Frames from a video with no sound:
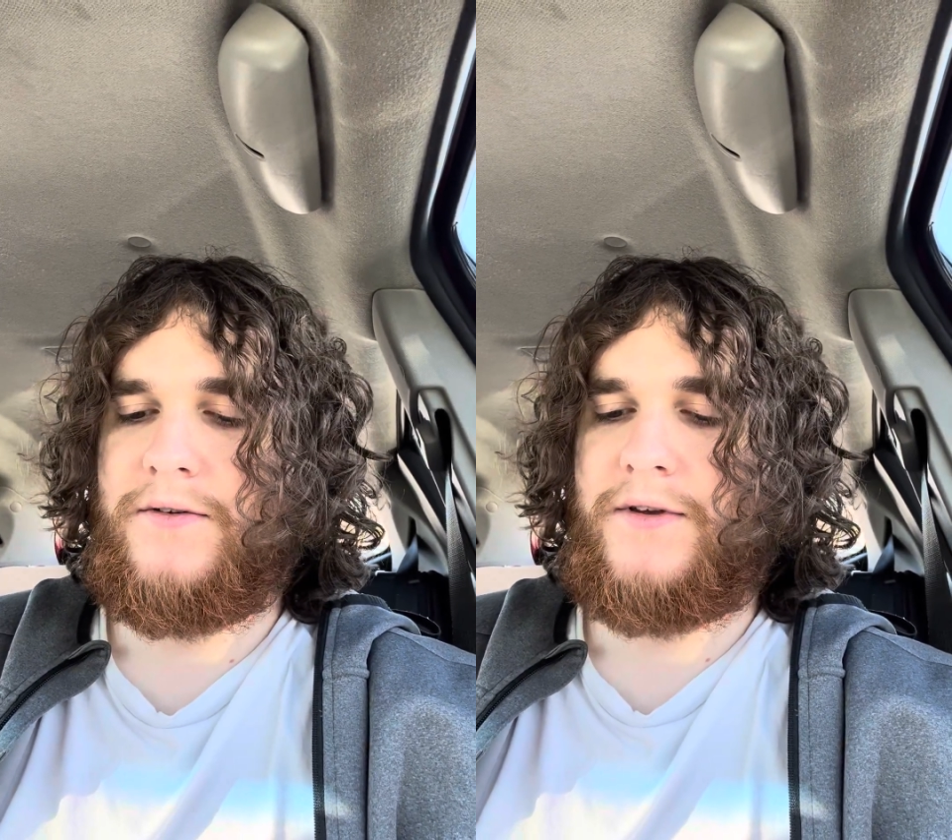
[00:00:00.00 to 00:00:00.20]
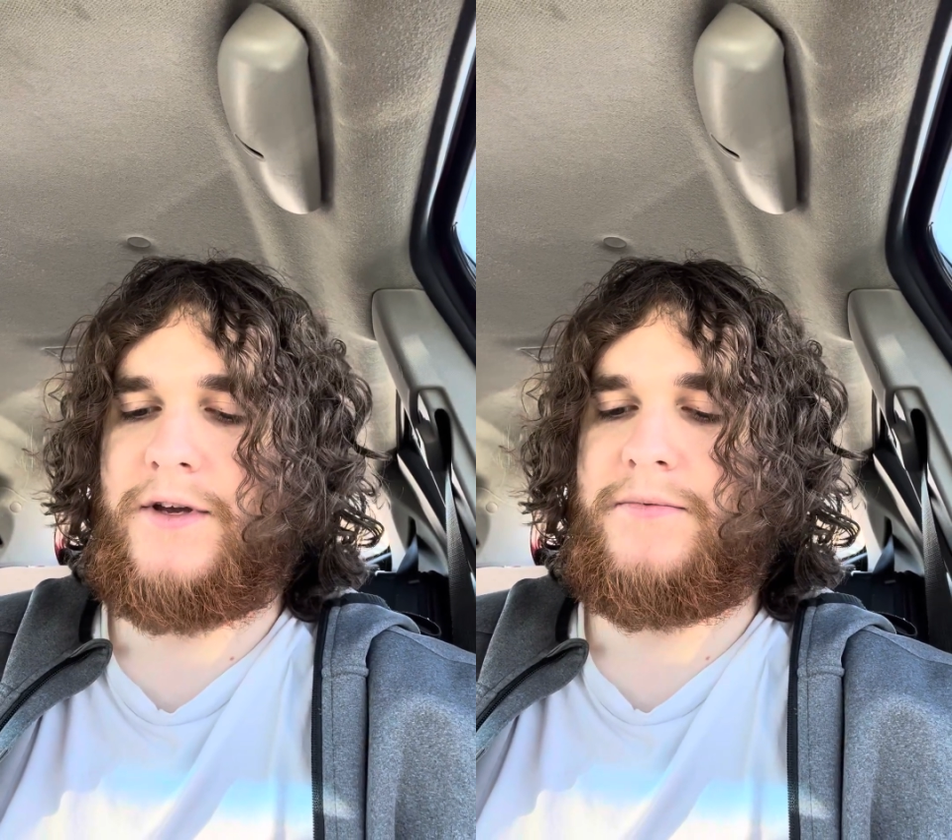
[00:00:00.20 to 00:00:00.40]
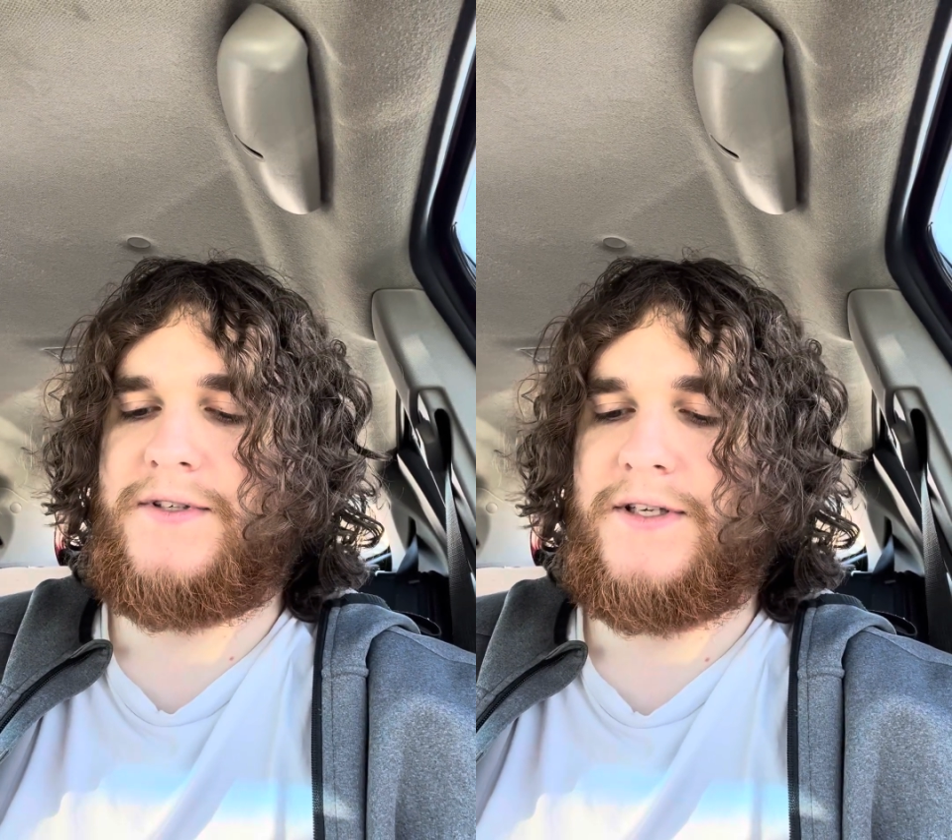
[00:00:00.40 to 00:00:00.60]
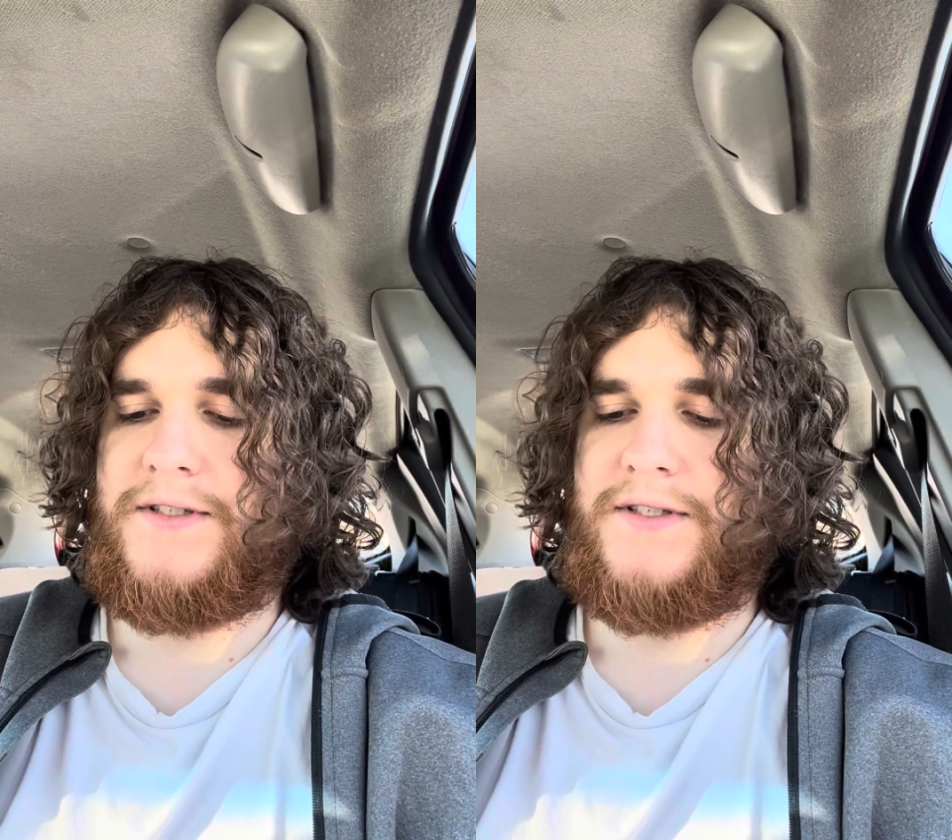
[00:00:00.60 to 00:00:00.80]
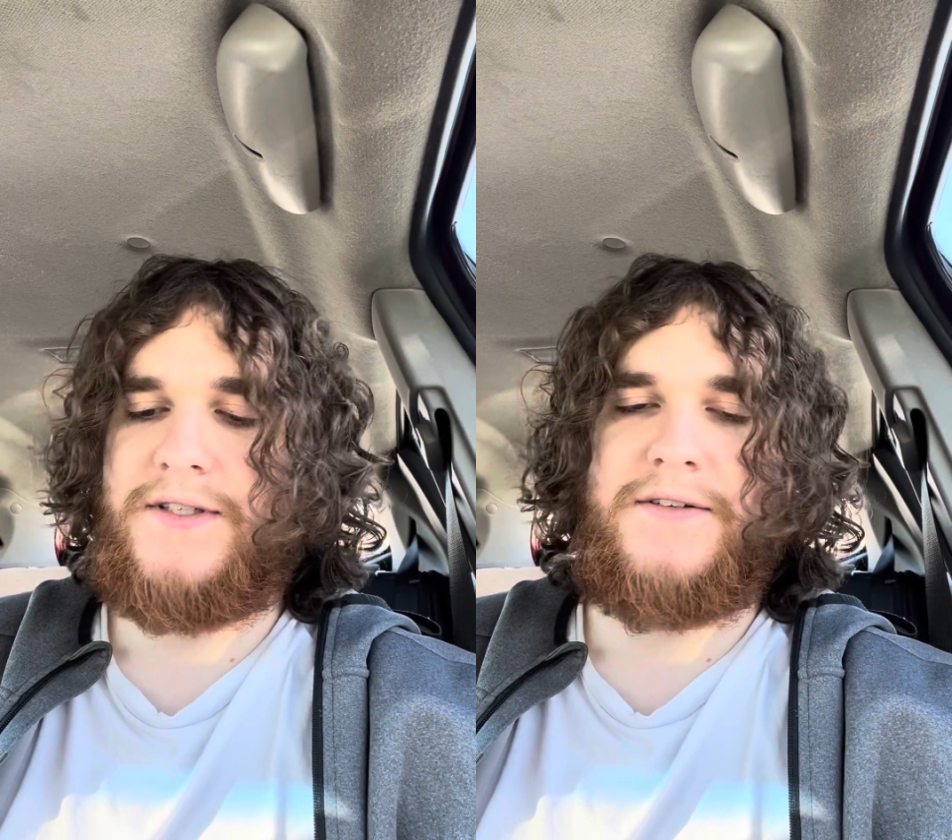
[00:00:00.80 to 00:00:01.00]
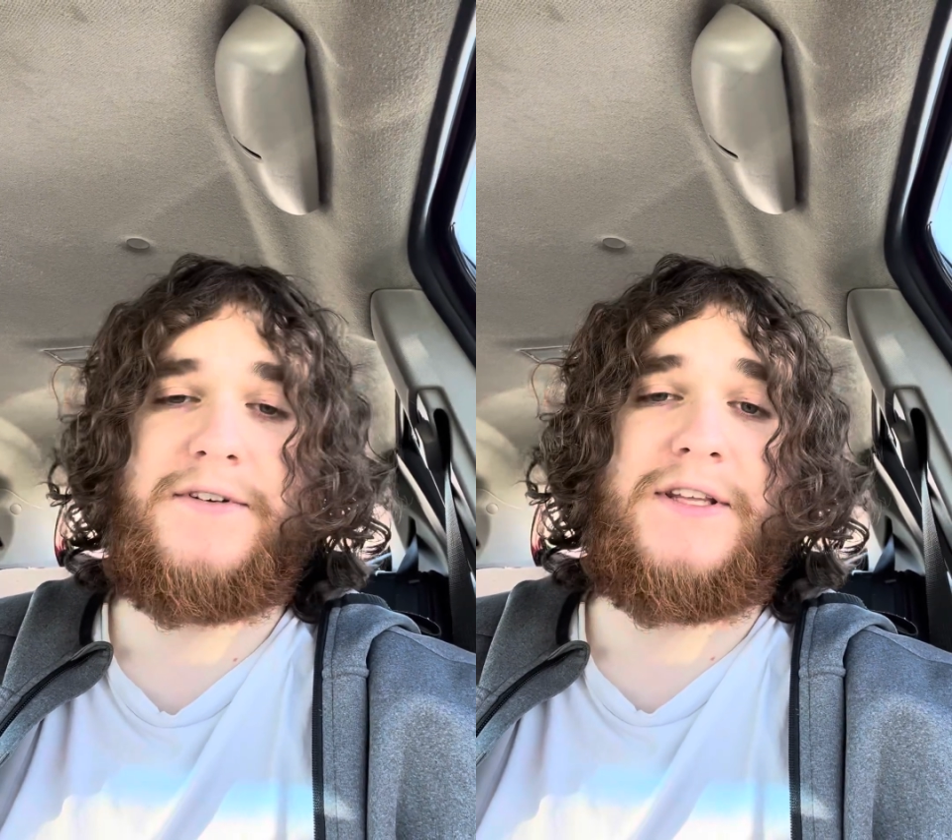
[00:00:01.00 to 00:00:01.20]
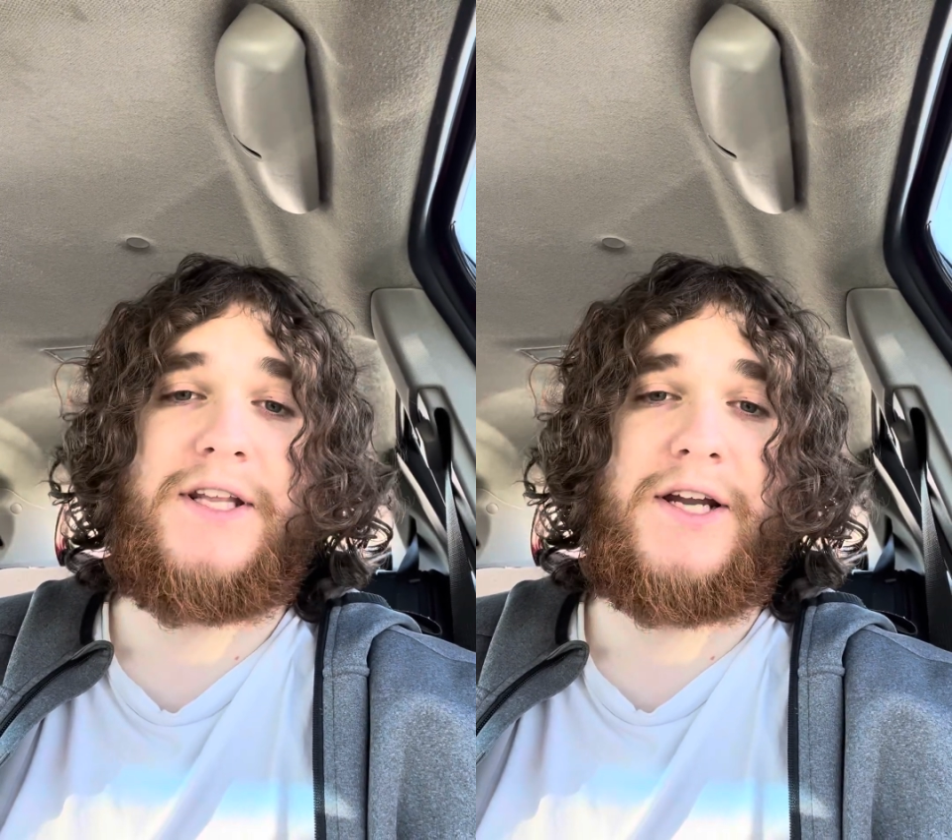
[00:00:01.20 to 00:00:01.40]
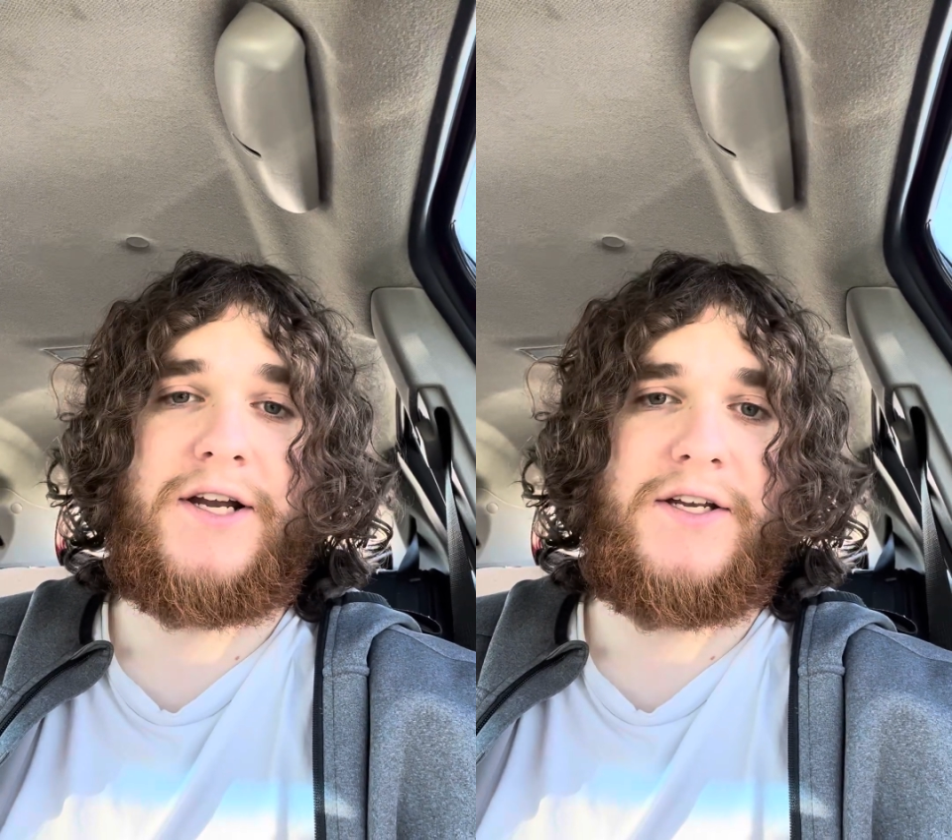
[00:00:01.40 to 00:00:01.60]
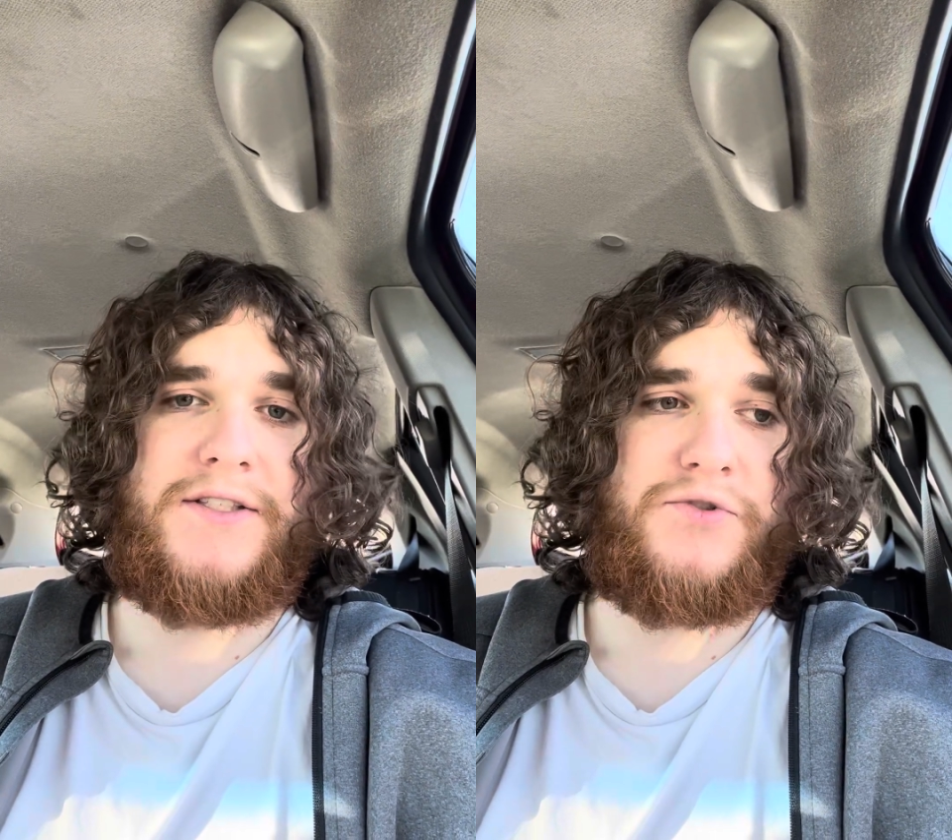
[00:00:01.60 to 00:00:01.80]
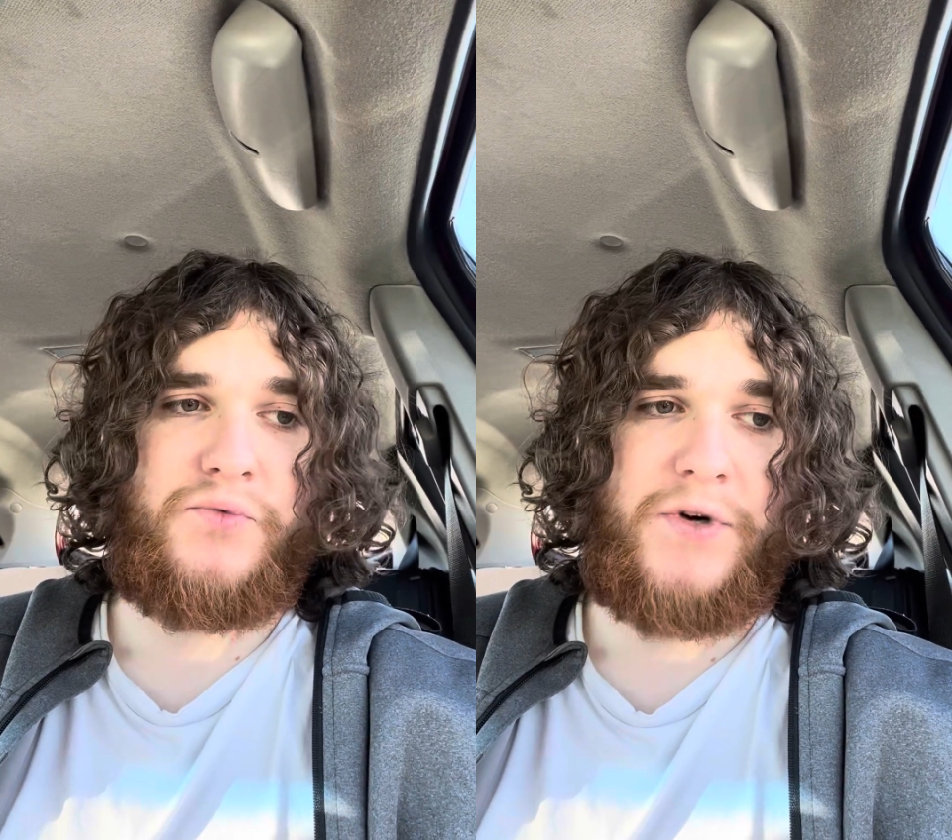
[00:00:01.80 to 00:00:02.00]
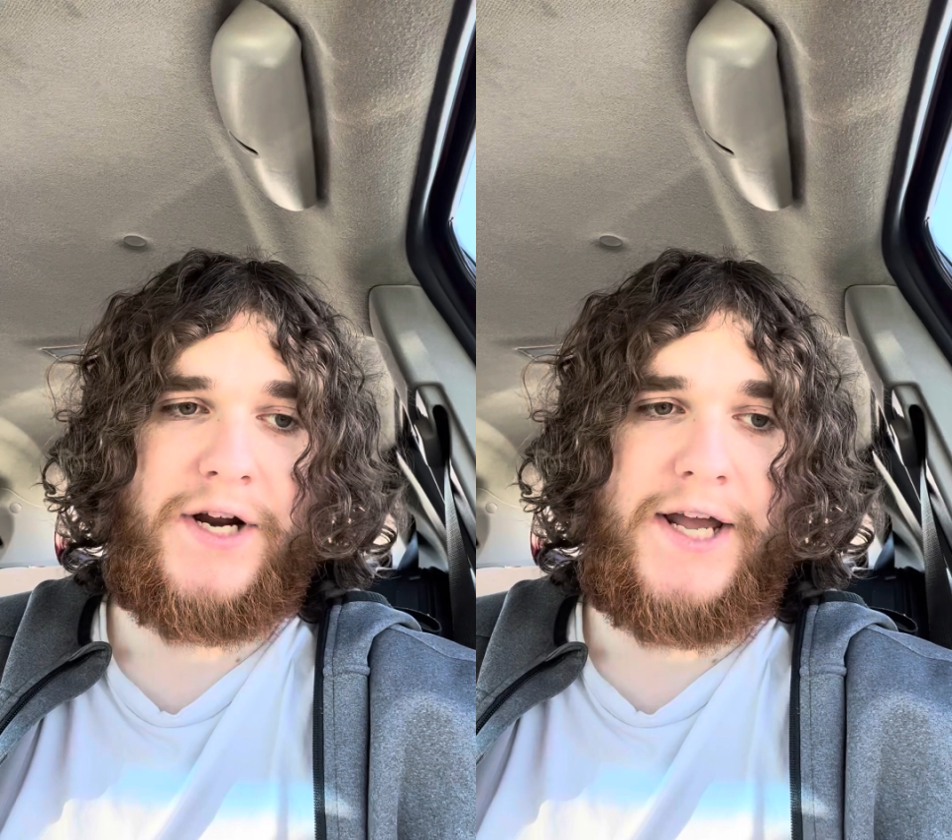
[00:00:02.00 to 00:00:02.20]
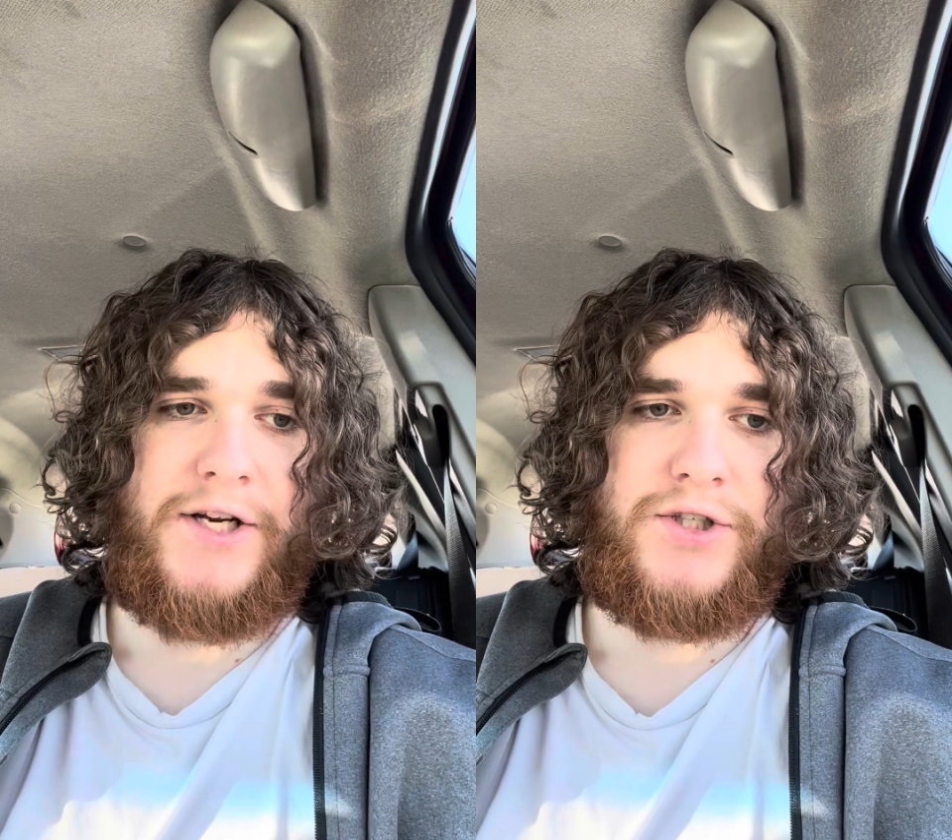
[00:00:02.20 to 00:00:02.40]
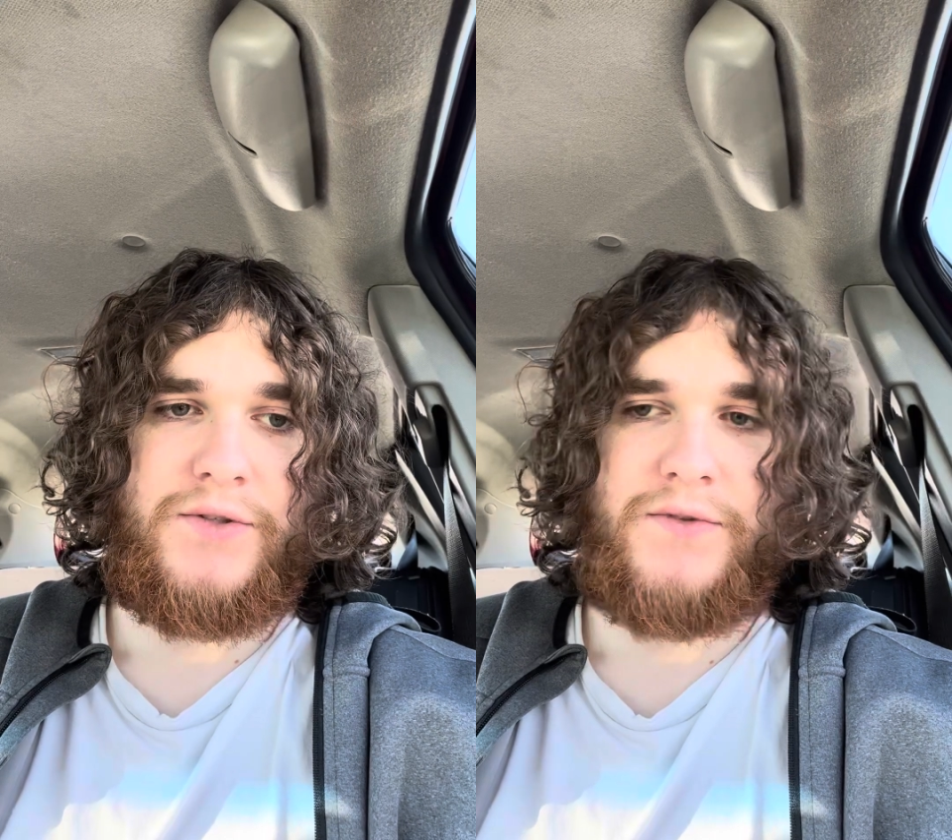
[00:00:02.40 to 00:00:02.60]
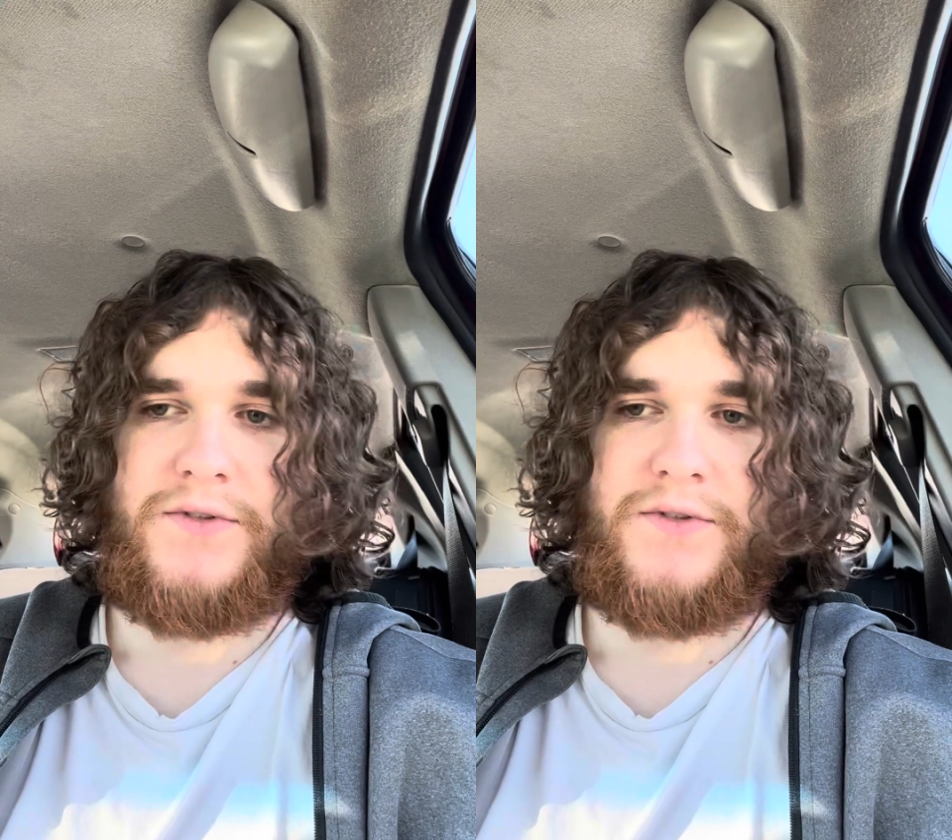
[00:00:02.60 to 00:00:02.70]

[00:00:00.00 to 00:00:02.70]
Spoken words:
hypersensitivity that causes a rash.